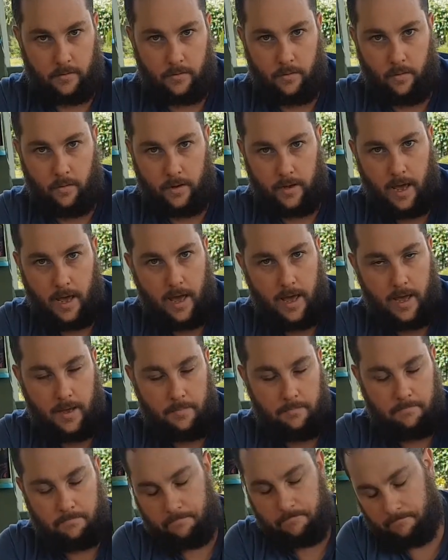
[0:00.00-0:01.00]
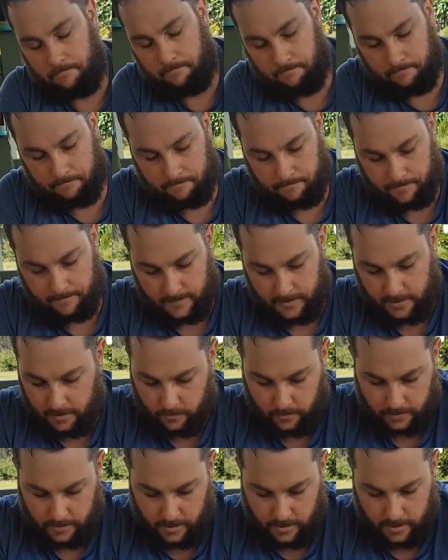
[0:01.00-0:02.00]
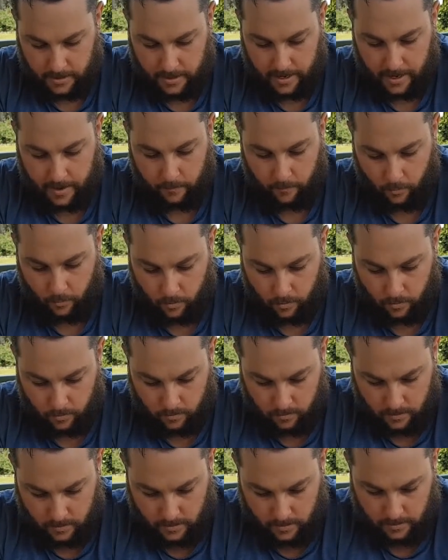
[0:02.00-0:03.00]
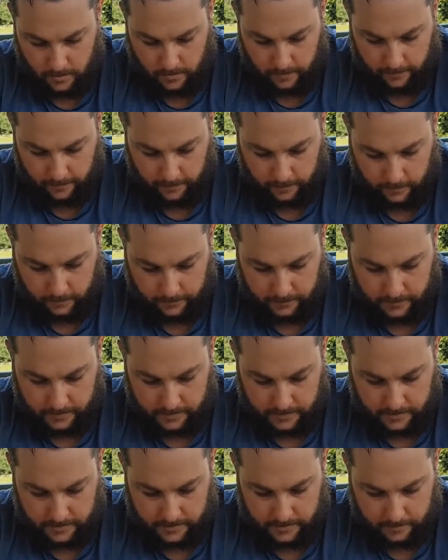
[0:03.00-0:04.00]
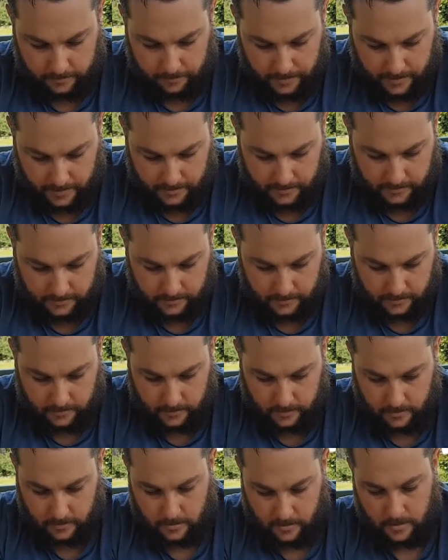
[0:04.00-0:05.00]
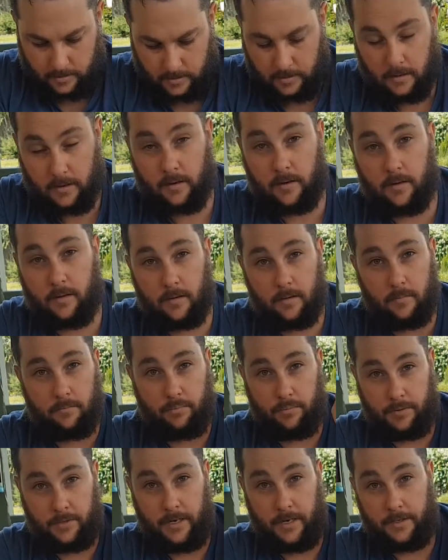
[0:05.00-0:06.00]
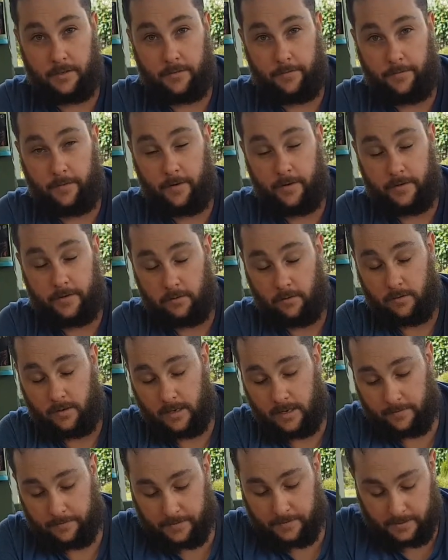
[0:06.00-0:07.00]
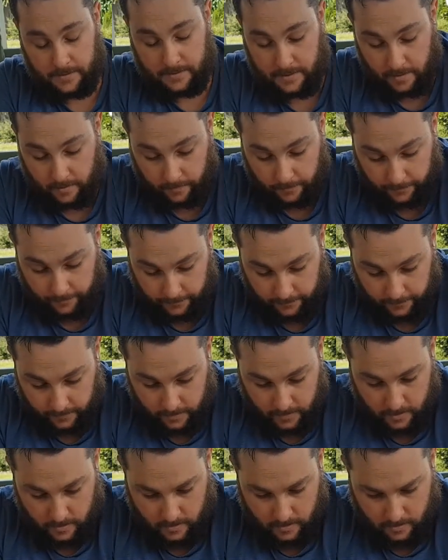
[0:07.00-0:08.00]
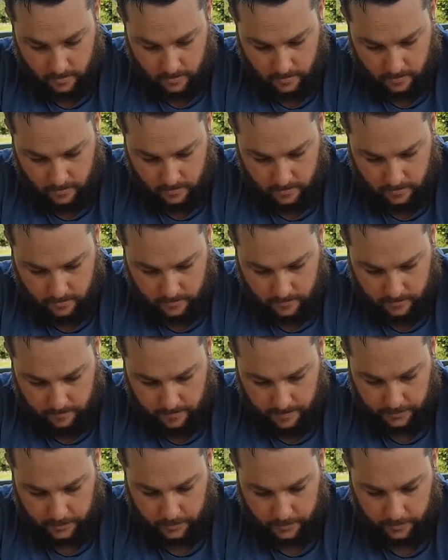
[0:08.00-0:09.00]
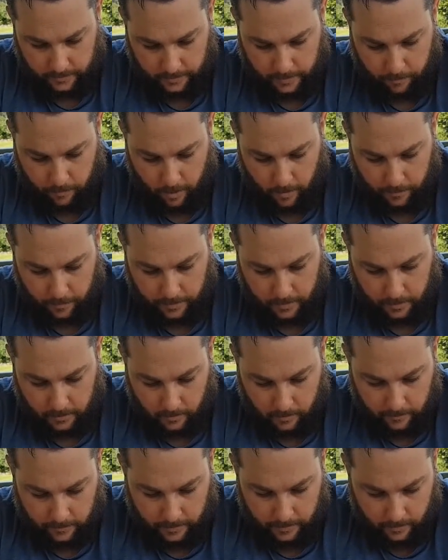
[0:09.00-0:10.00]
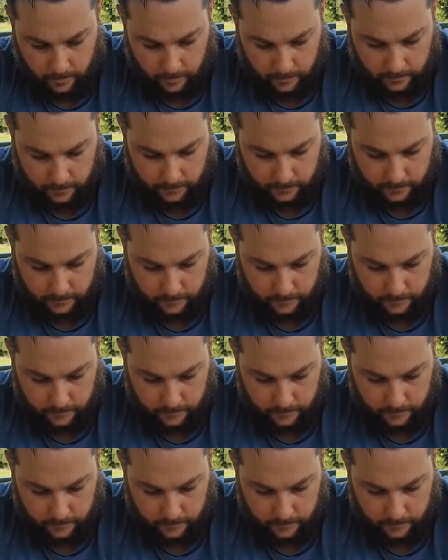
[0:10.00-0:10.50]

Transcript: cooked game. You don't want to eat your game raw, full of diseases and pests. Protection first, look after yourself. Make sure you got the appropriate clothing on.